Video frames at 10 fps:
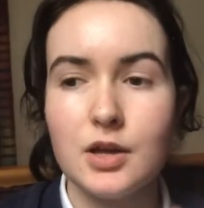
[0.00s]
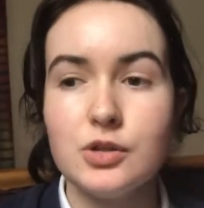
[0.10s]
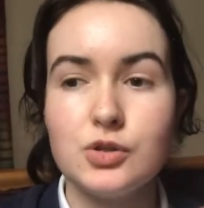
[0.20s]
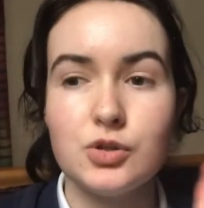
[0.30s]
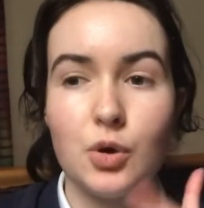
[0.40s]

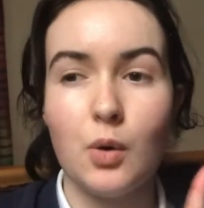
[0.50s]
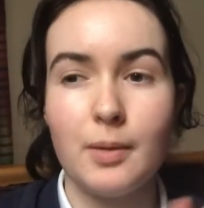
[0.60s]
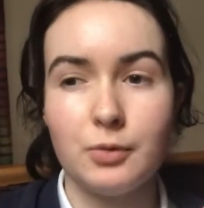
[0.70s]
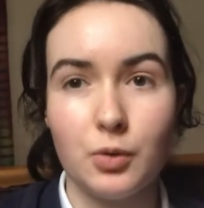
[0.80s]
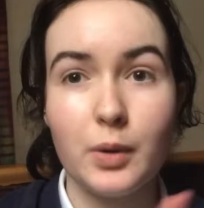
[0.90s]
So
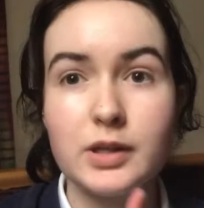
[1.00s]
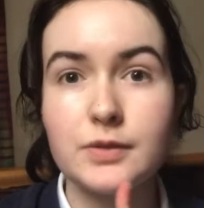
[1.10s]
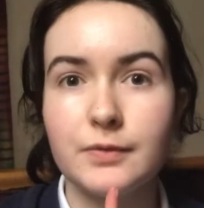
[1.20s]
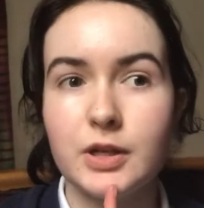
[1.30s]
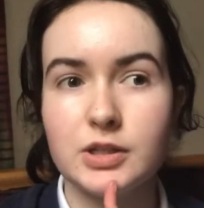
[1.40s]
I'm going
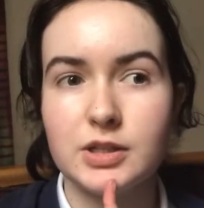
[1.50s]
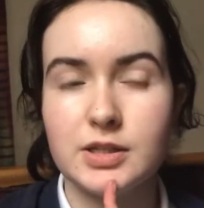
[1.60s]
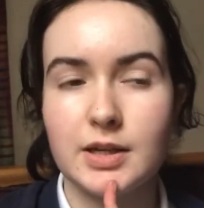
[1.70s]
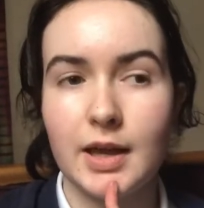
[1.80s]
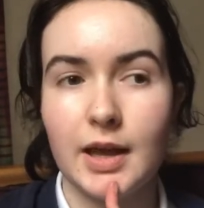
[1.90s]
to finish it
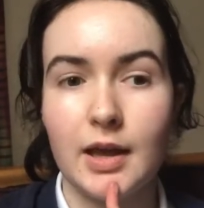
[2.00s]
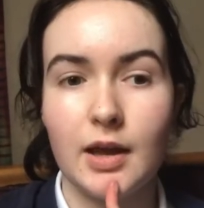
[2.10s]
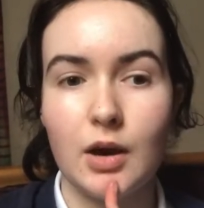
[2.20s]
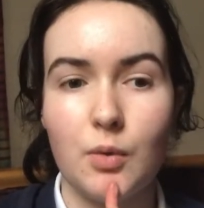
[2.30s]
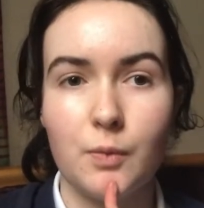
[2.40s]
today,
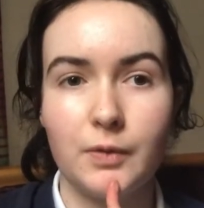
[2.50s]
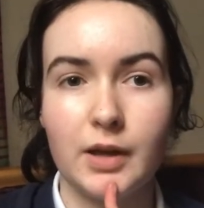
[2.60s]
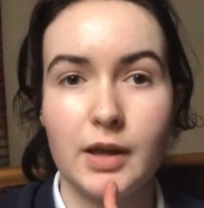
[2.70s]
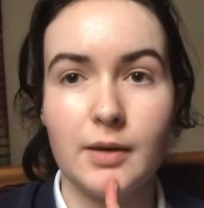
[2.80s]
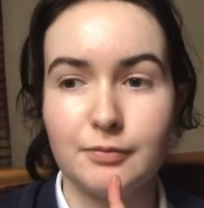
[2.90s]

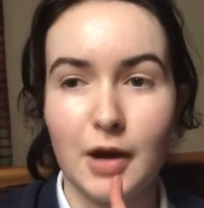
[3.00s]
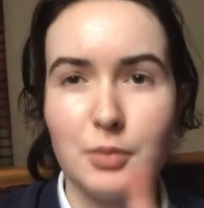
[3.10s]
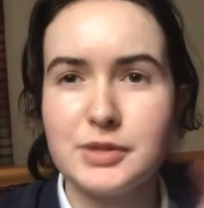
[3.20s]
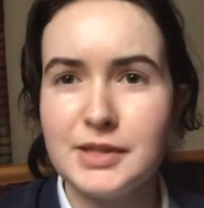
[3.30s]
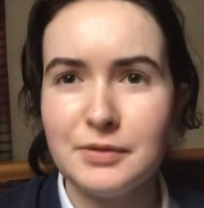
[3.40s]
hopefully. I
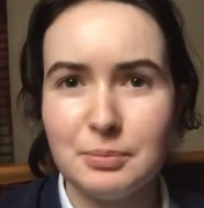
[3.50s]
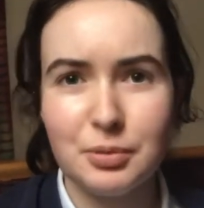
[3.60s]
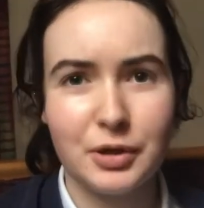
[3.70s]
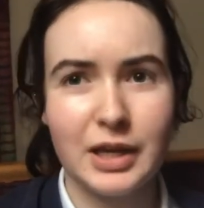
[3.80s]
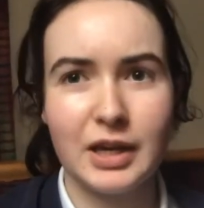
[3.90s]
was even
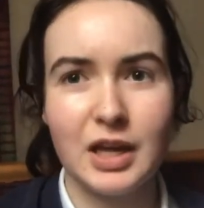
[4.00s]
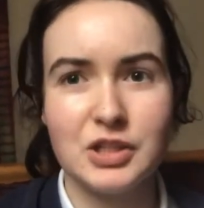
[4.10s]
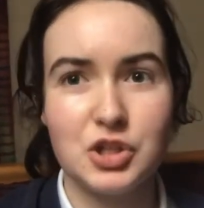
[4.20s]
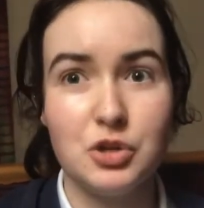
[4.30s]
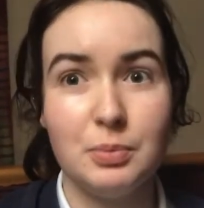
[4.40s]
putting it on
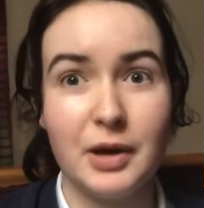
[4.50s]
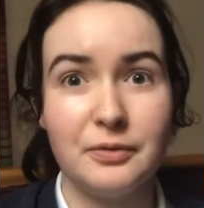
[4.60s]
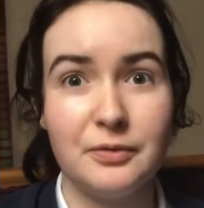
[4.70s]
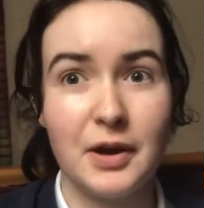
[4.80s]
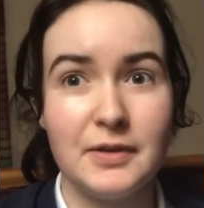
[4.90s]

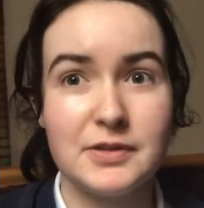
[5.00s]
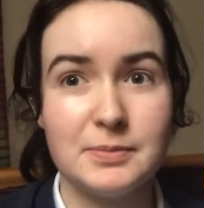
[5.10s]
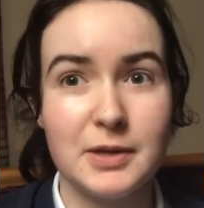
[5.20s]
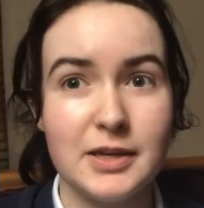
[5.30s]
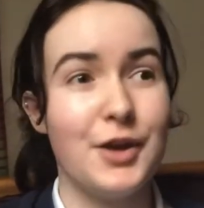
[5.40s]
2.5
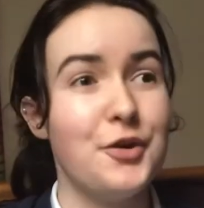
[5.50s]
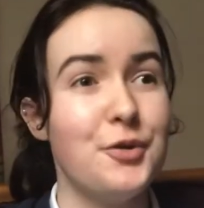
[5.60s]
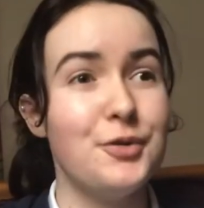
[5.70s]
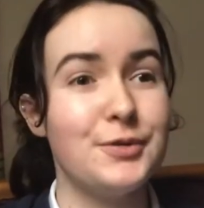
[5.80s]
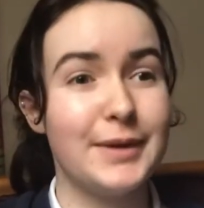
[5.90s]
speed.
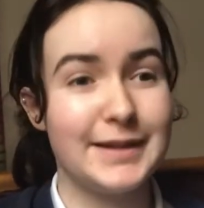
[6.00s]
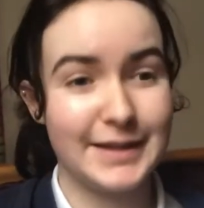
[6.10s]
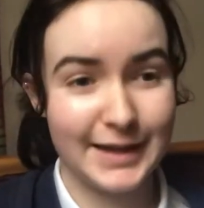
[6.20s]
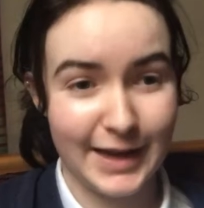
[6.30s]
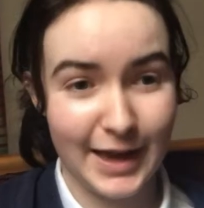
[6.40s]
Who do I
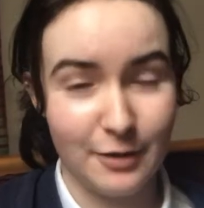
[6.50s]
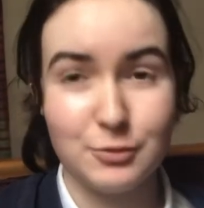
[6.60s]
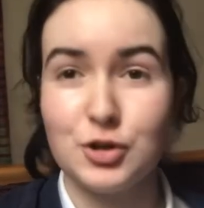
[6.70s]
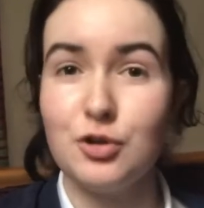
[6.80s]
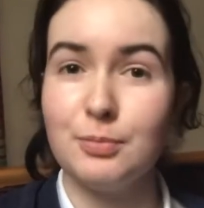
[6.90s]
think I am?
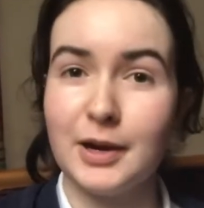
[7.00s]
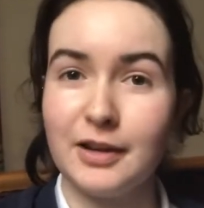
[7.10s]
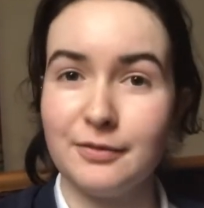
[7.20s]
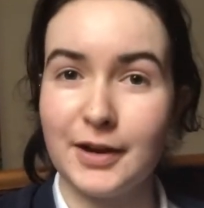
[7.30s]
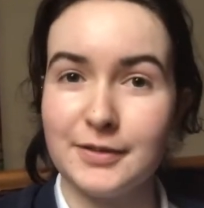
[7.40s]

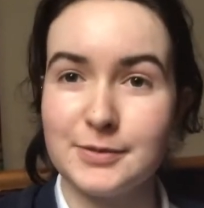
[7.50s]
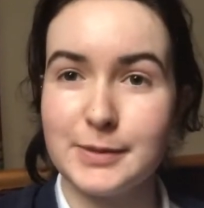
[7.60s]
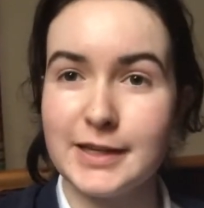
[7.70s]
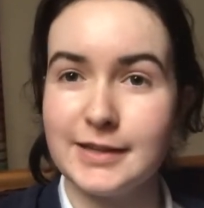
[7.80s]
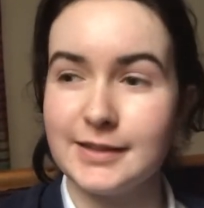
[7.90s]
2.5
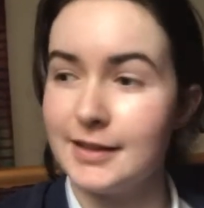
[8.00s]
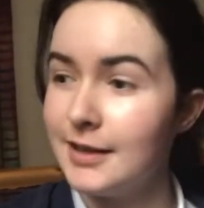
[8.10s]
speed.